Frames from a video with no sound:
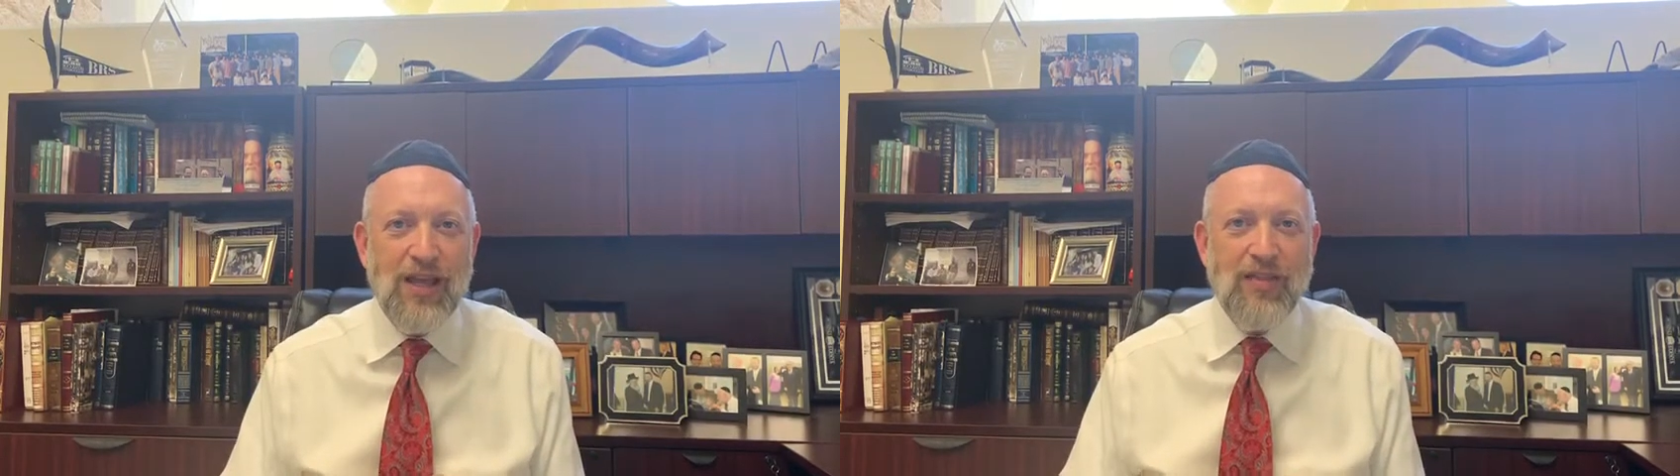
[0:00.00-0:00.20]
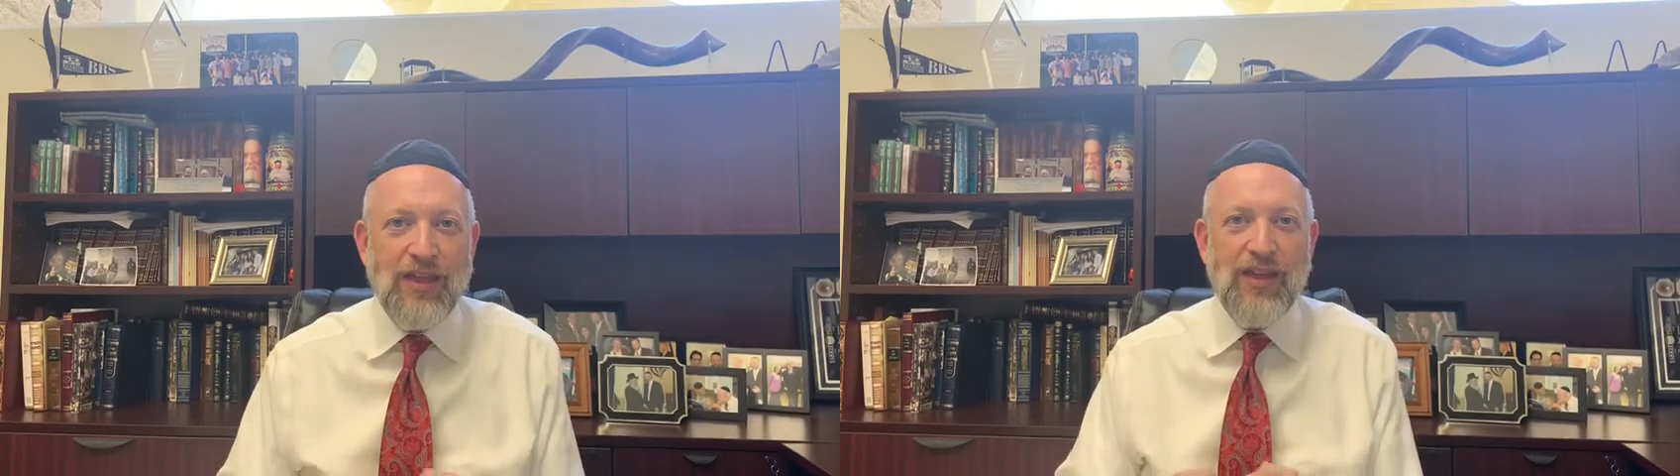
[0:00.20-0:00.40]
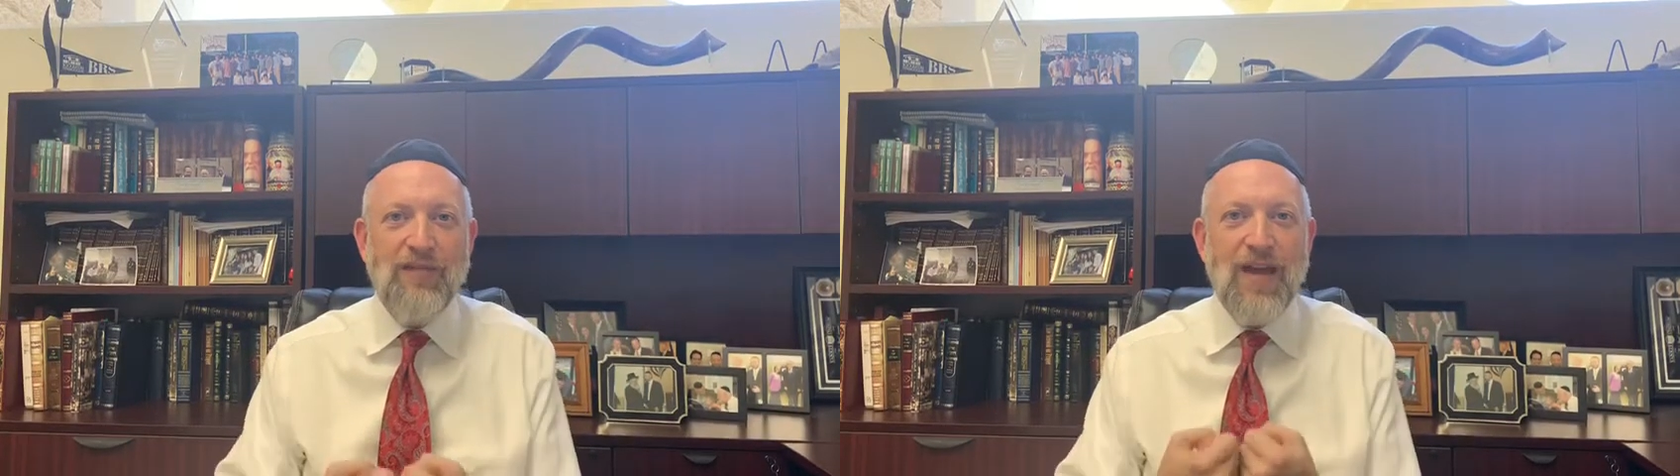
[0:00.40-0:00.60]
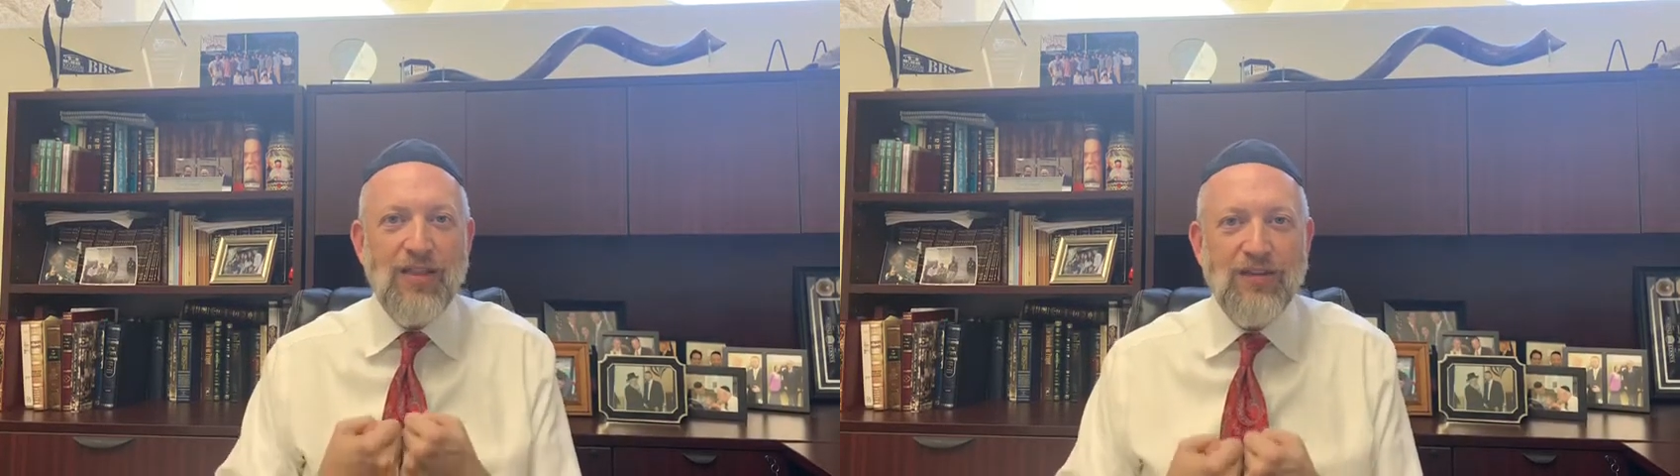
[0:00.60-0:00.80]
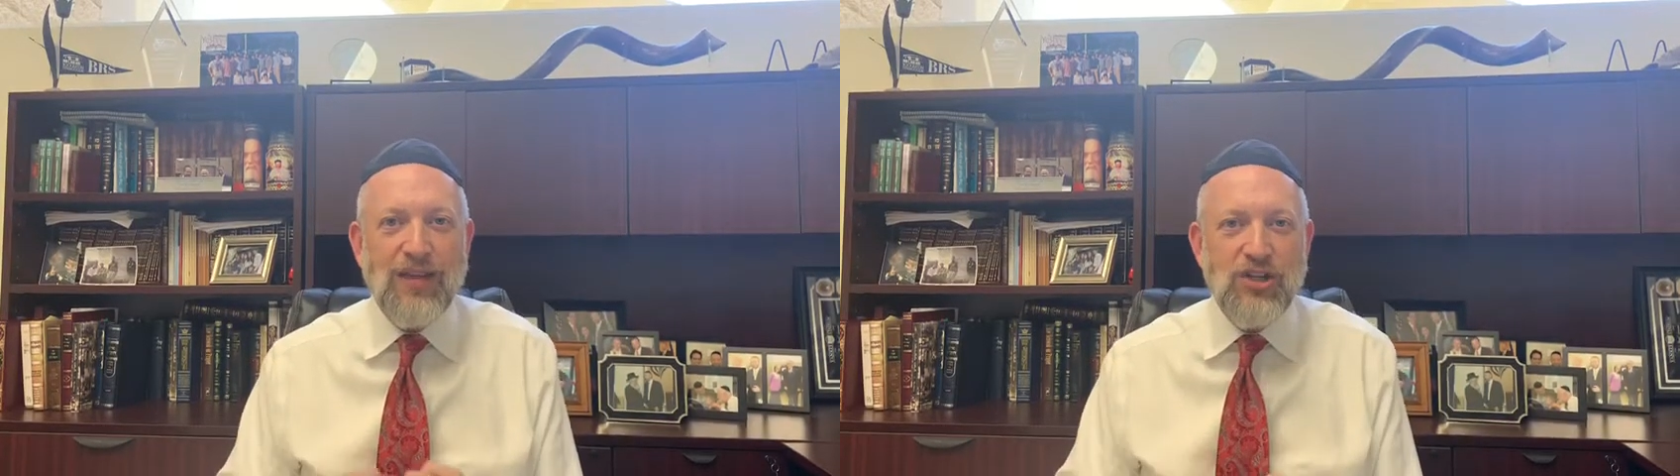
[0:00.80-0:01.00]
They need
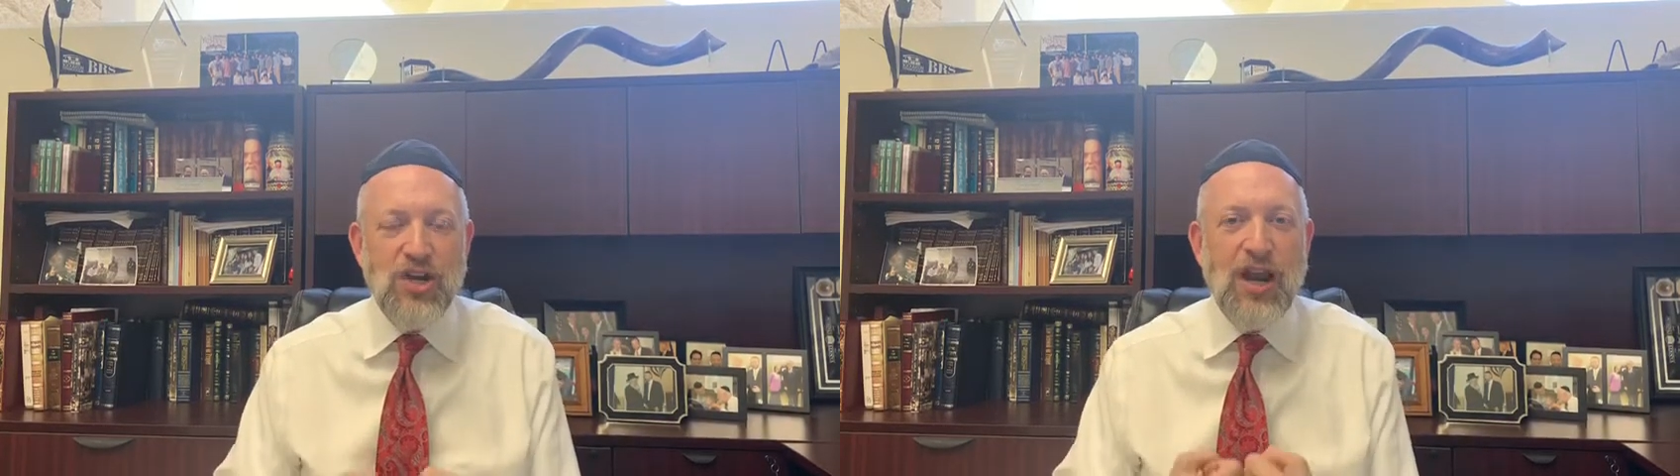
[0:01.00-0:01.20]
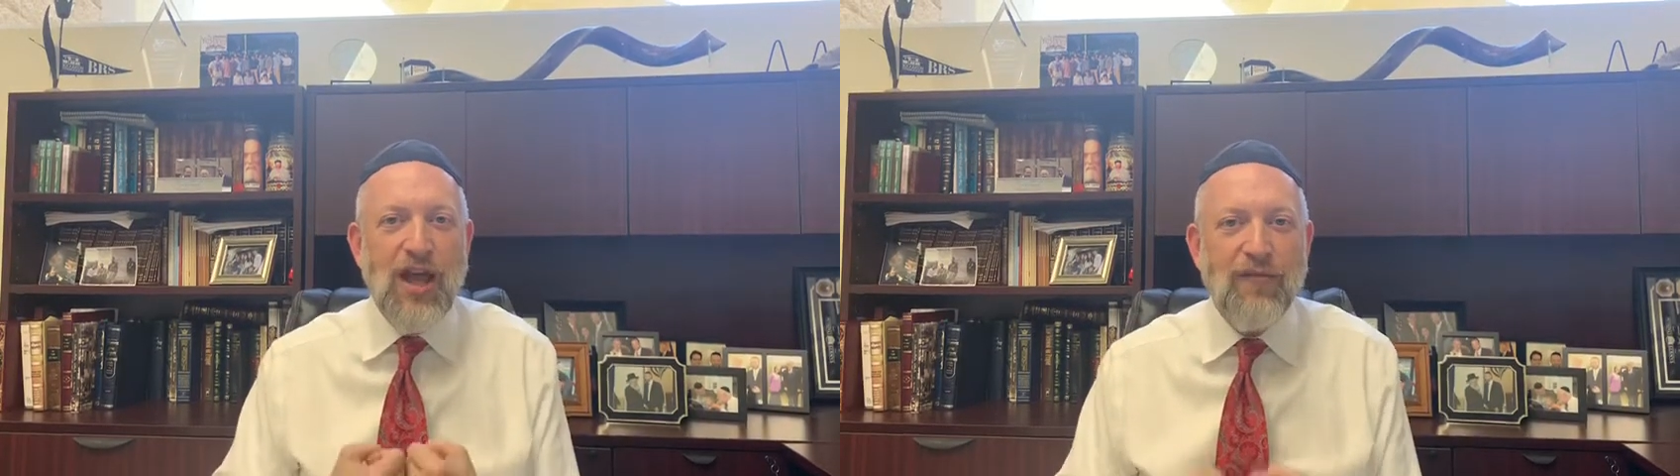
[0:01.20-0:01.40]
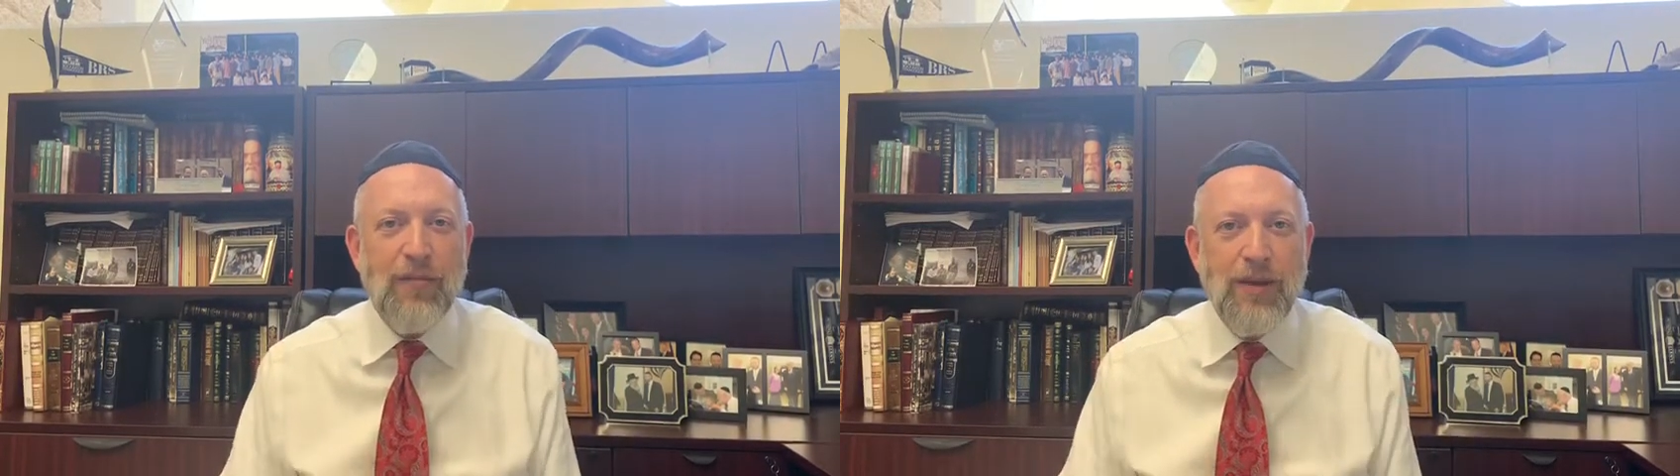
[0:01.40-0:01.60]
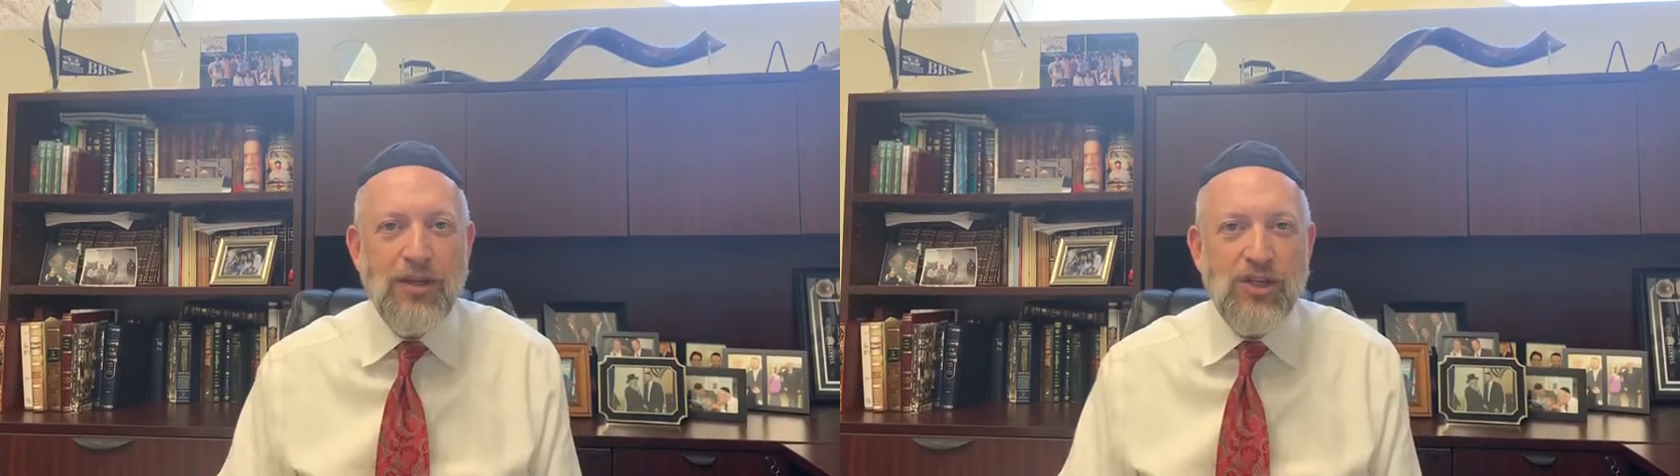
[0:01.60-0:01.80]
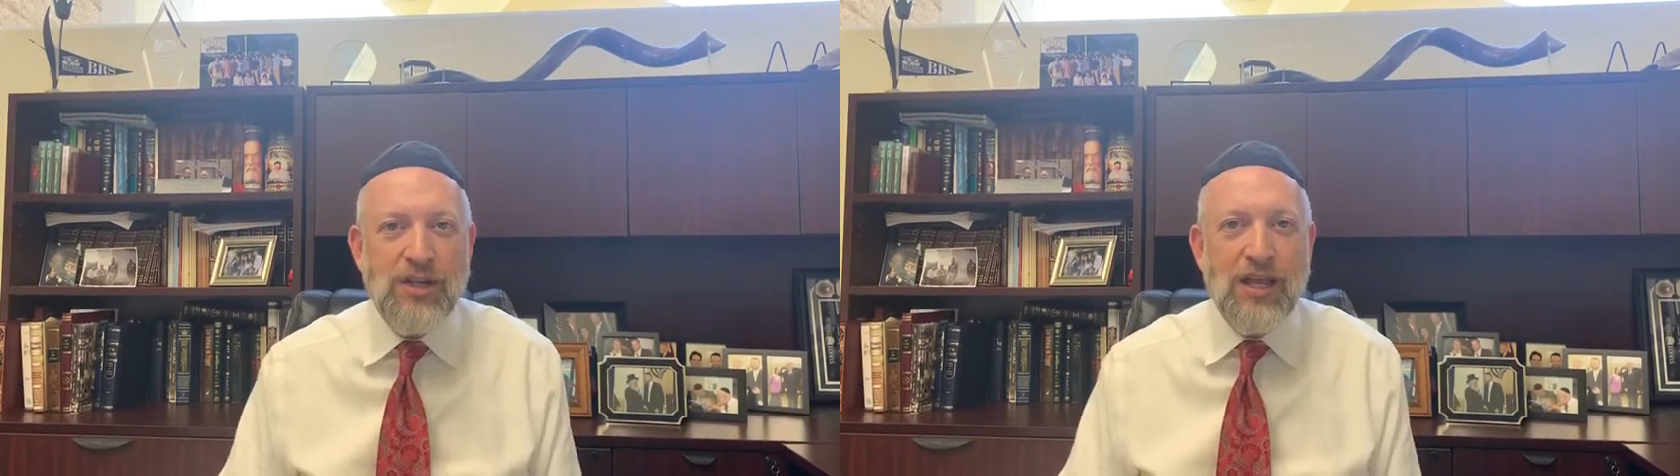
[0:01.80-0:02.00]
validation and
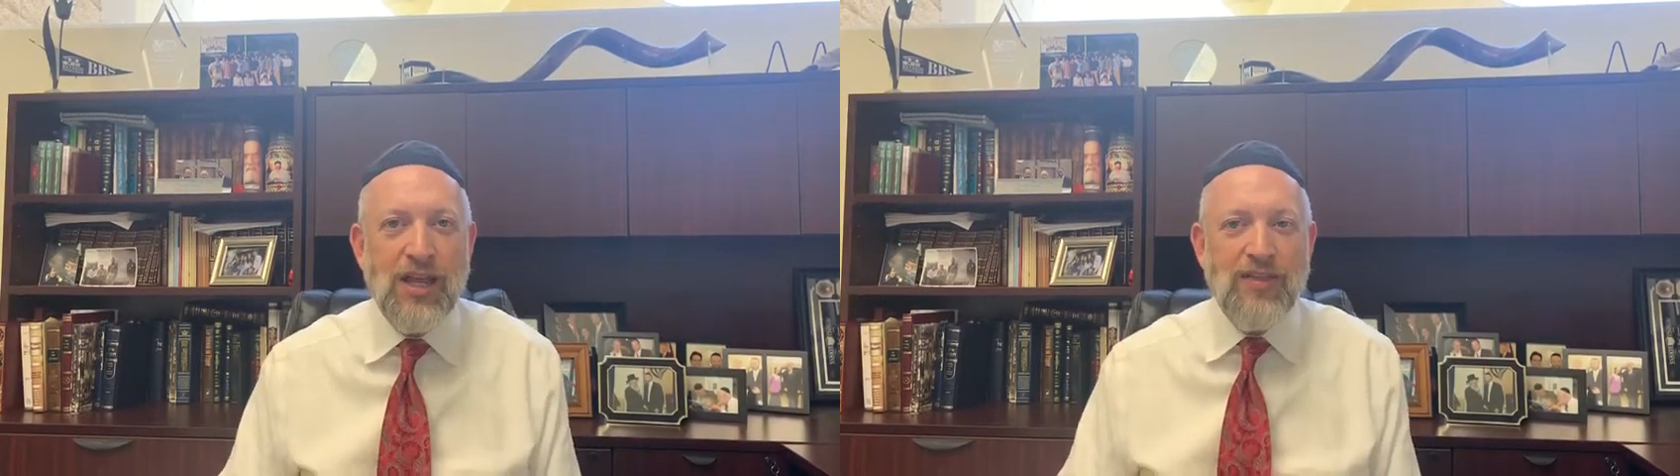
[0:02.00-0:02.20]
affirmation.